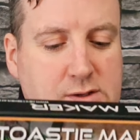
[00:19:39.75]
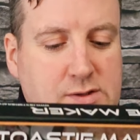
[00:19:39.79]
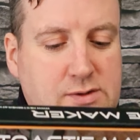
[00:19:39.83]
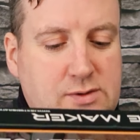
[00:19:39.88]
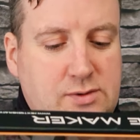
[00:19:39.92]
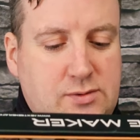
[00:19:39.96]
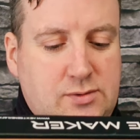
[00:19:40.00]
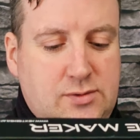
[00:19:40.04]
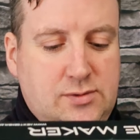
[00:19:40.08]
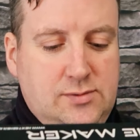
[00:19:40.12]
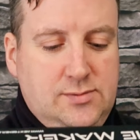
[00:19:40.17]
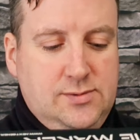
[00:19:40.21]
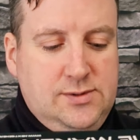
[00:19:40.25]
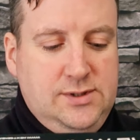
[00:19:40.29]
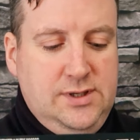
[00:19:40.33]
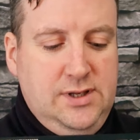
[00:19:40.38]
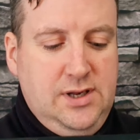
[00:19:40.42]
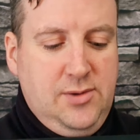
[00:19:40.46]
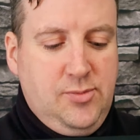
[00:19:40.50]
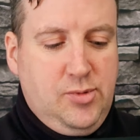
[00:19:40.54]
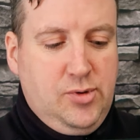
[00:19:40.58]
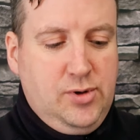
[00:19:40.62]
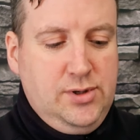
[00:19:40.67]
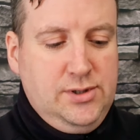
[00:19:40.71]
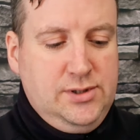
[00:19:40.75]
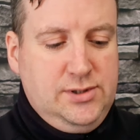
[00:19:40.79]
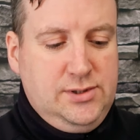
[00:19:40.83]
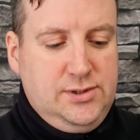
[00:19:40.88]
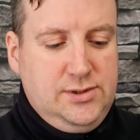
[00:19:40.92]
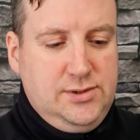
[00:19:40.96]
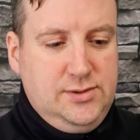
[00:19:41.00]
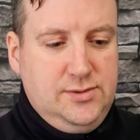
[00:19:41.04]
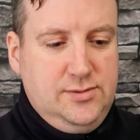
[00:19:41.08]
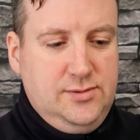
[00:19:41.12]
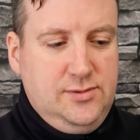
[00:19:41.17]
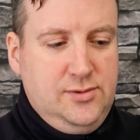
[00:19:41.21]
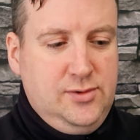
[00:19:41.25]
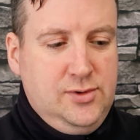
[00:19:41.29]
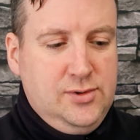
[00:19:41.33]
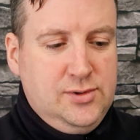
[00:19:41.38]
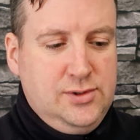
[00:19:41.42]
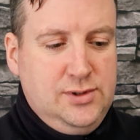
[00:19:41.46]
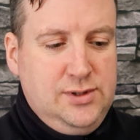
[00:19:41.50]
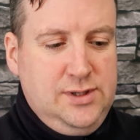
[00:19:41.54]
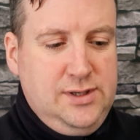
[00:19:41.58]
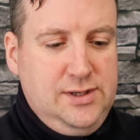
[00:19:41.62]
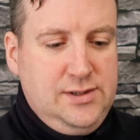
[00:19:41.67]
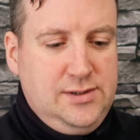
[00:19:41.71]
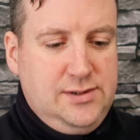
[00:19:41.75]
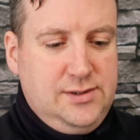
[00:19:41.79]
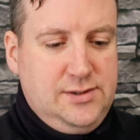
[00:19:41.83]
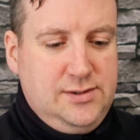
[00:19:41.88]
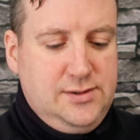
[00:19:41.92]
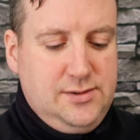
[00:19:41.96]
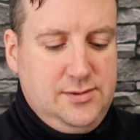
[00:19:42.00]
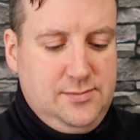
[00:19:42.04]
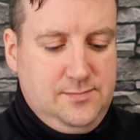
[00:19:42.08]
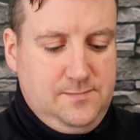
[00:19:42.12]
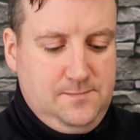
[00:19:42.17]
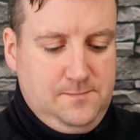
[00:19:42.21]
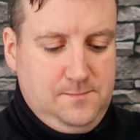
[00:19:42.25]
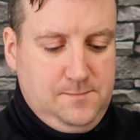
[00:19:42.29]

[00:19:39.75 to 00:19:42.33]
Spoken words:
So I've seen the boys using these,